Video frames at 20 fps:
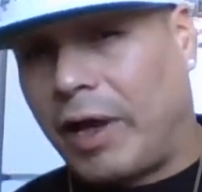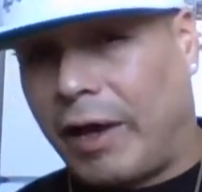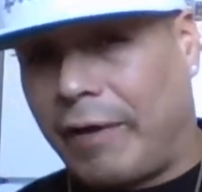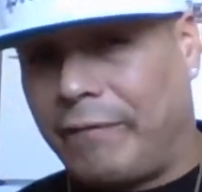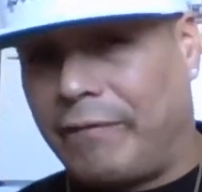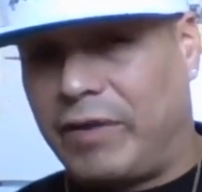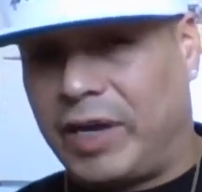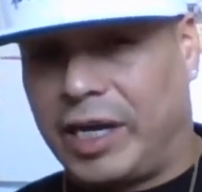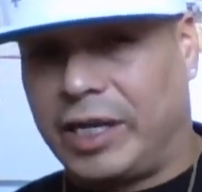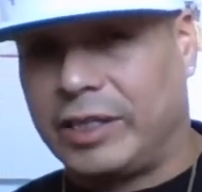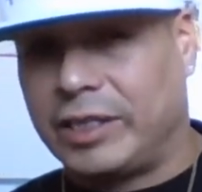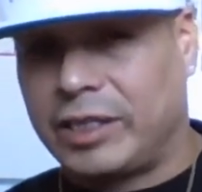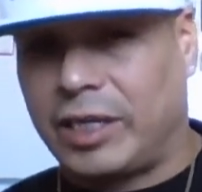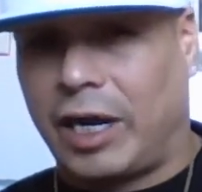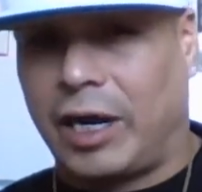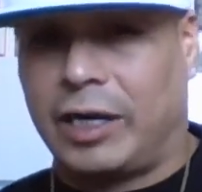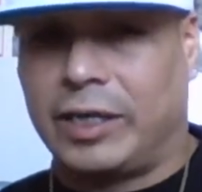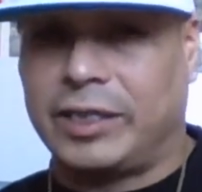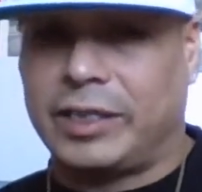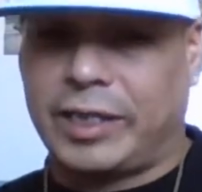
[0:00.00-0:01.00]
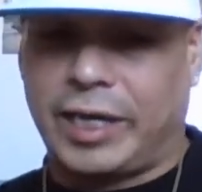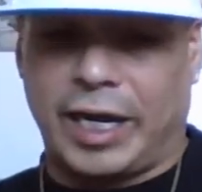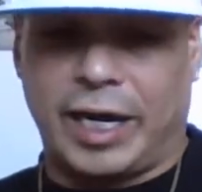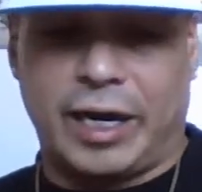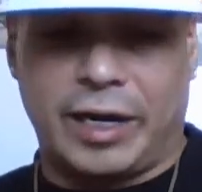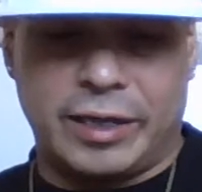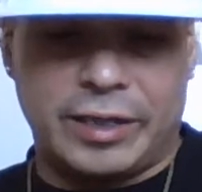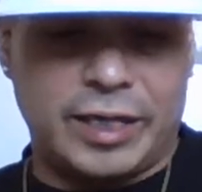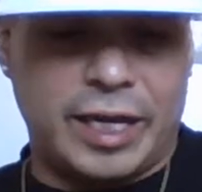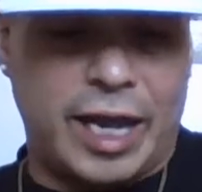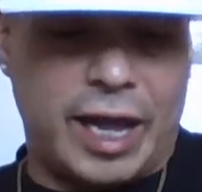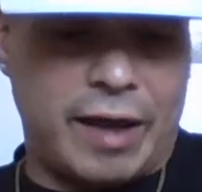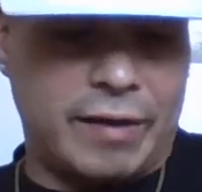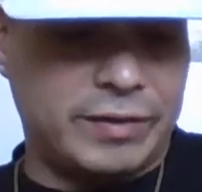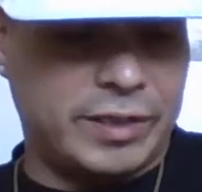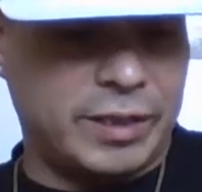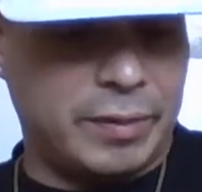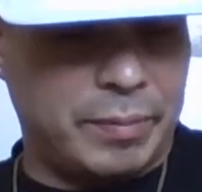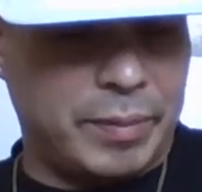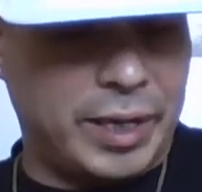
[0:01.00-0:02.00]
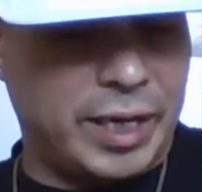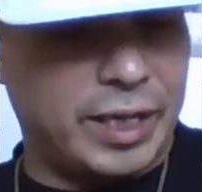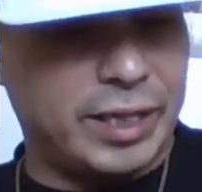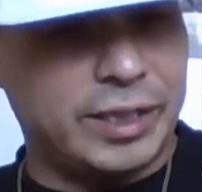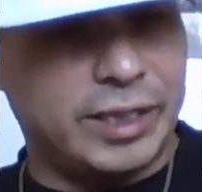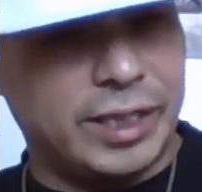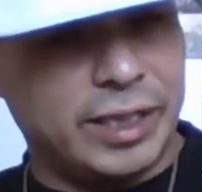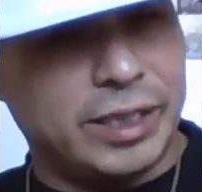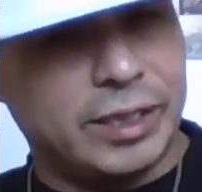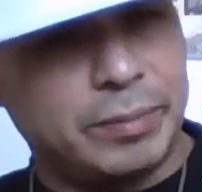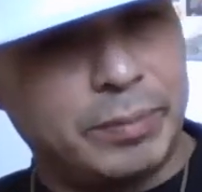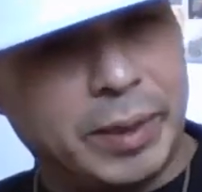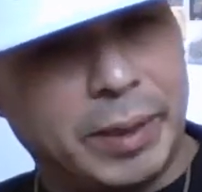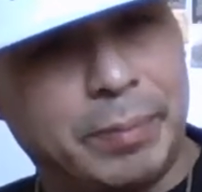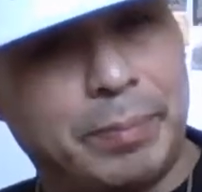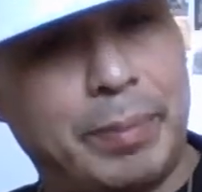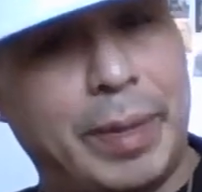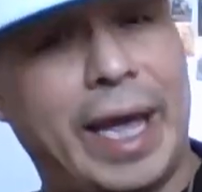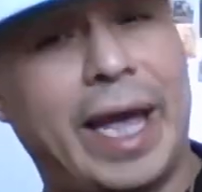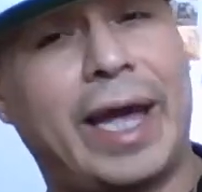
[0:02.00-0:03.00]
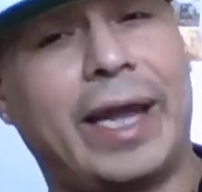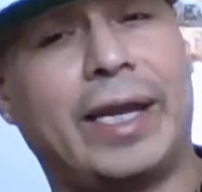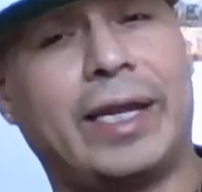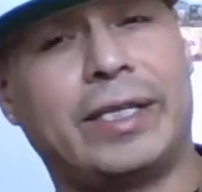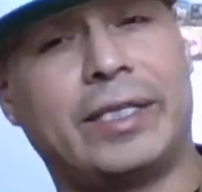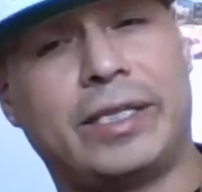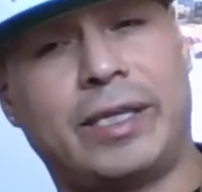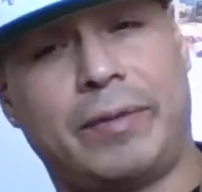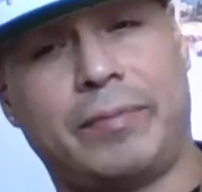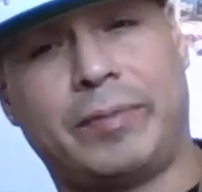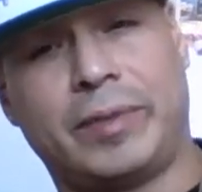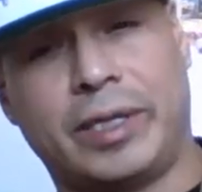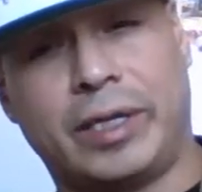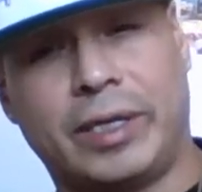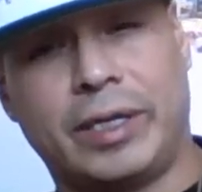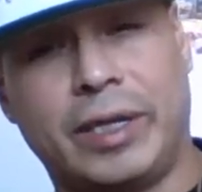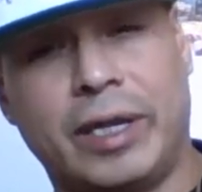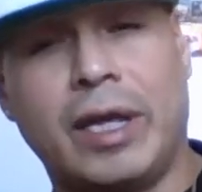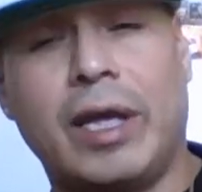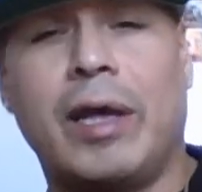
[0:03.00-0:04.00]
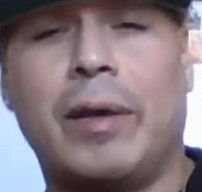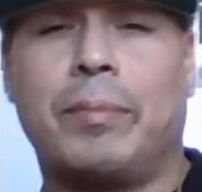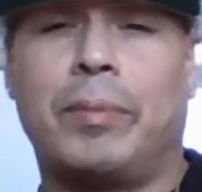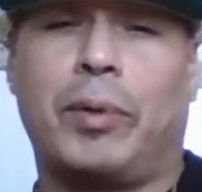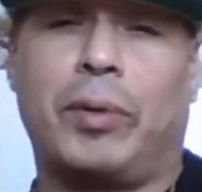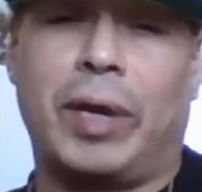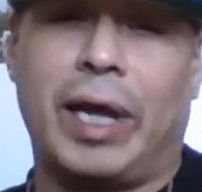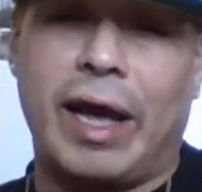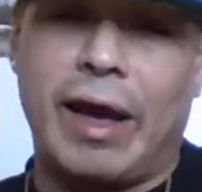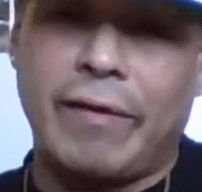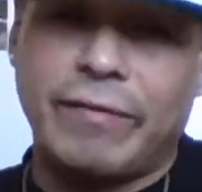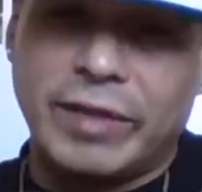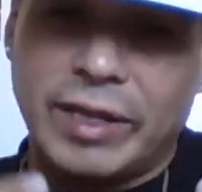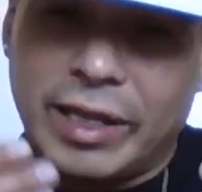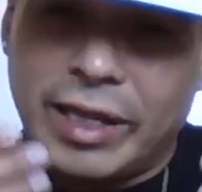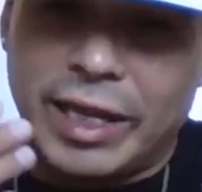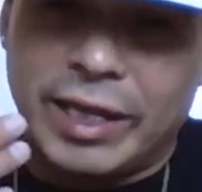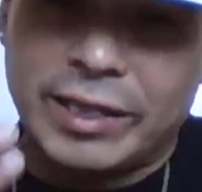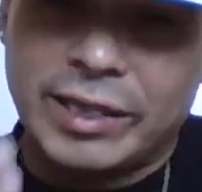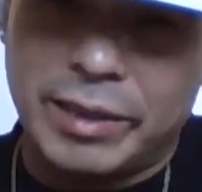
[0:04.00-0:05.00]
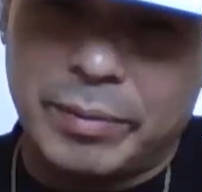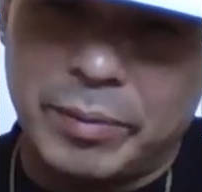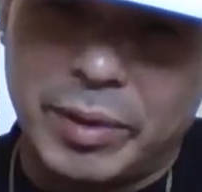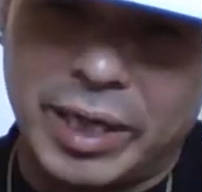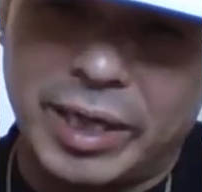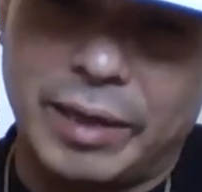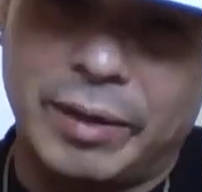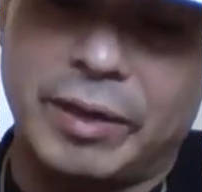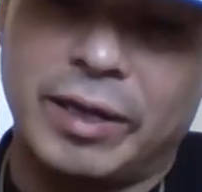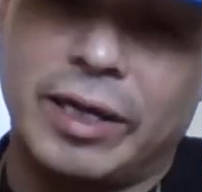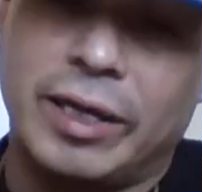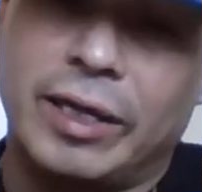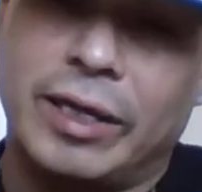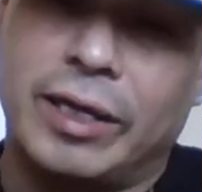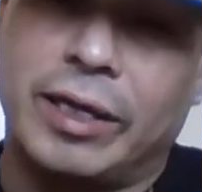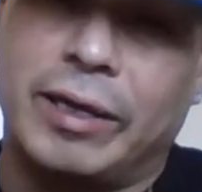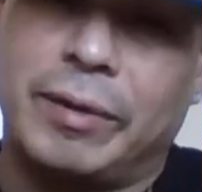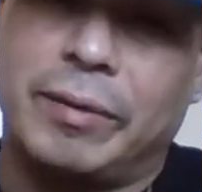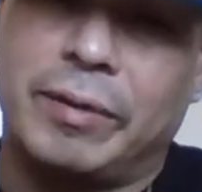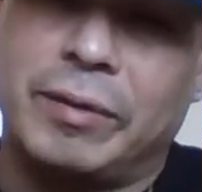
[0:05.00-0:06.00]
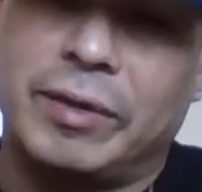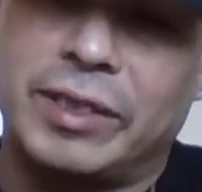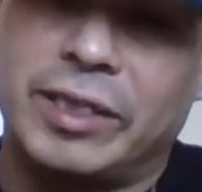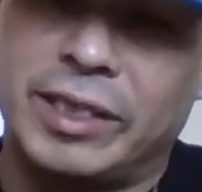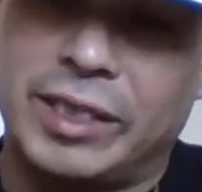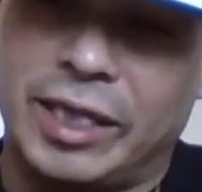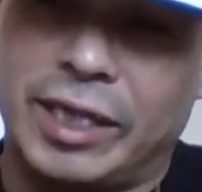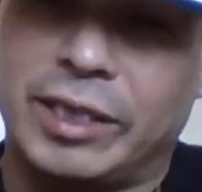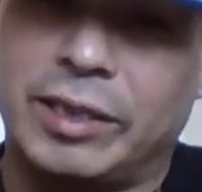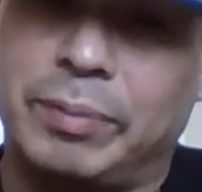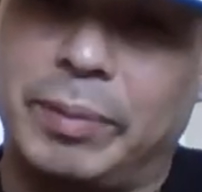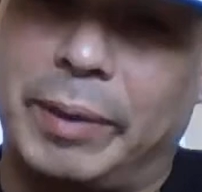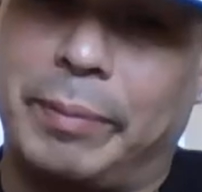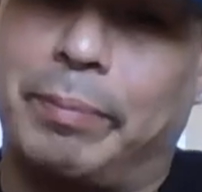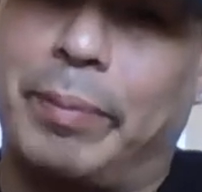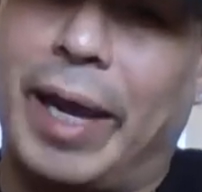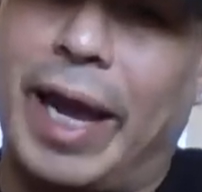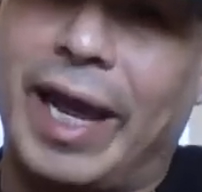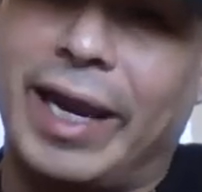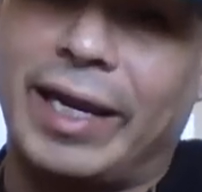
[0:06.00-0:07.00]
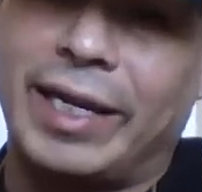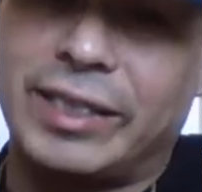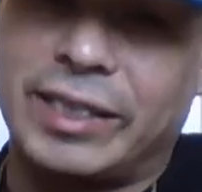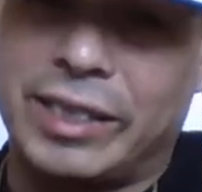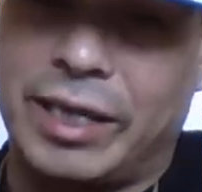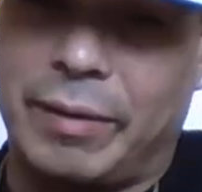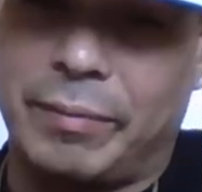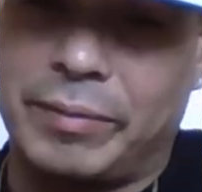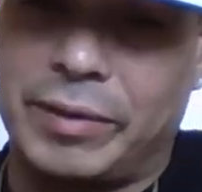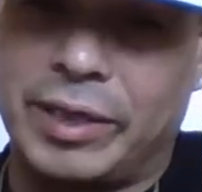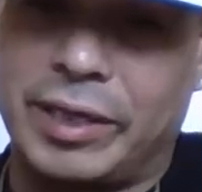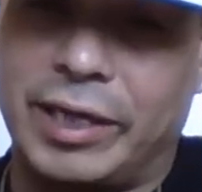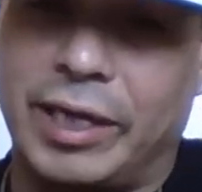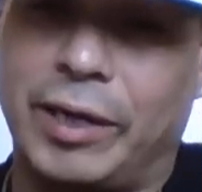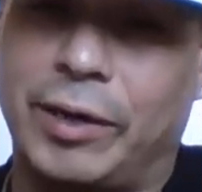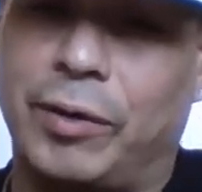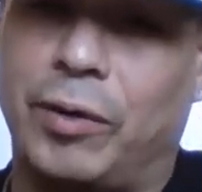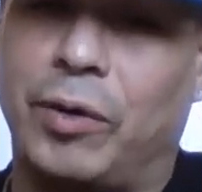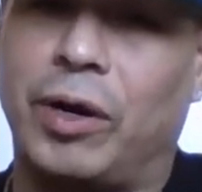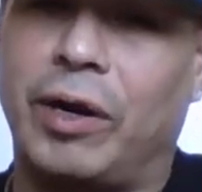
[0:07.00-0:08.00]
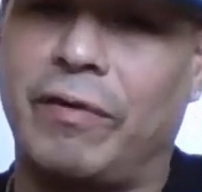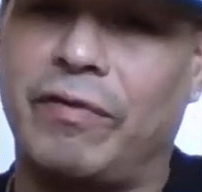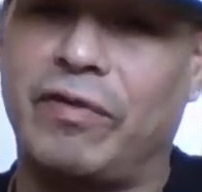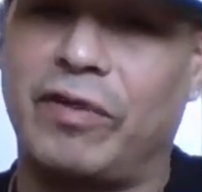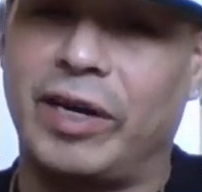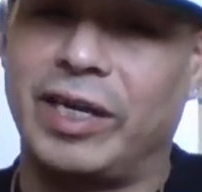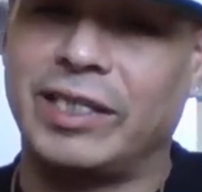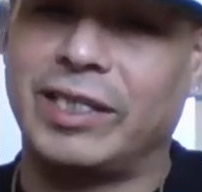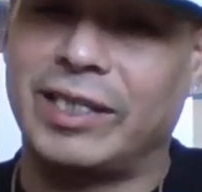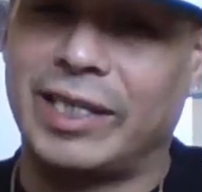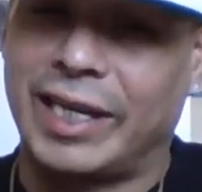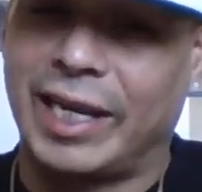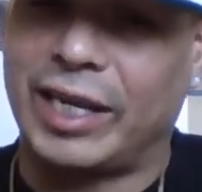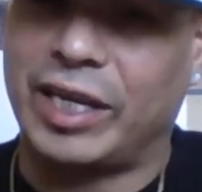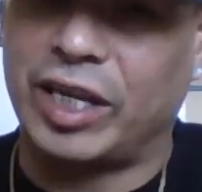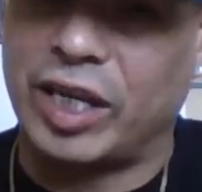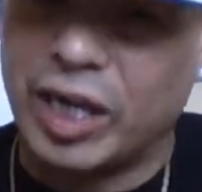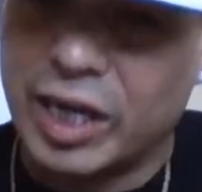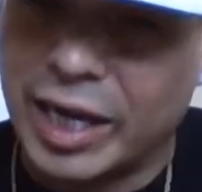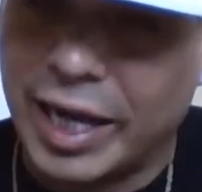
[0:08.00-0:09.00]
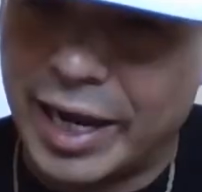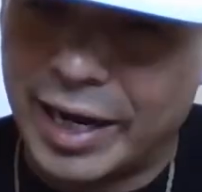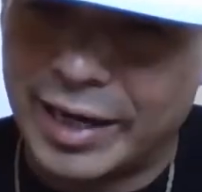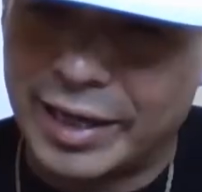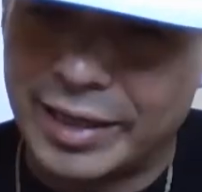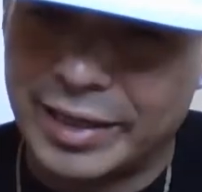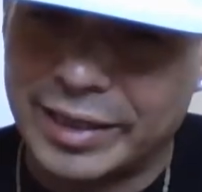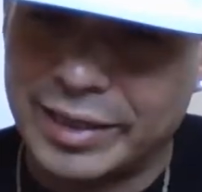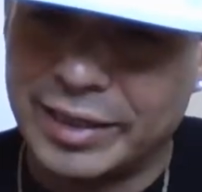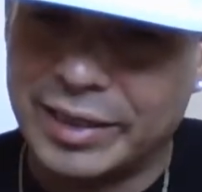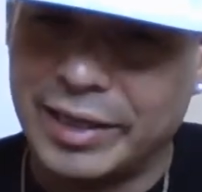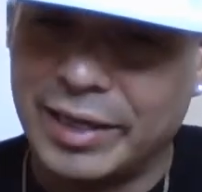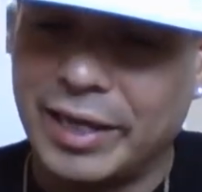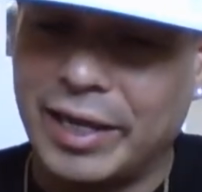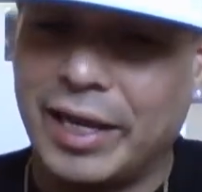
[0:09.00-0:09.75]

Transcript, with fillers: of us are scared to have somebody see us be bad at something, but we have to let somebody see us be bad at something in order for us to get good at it.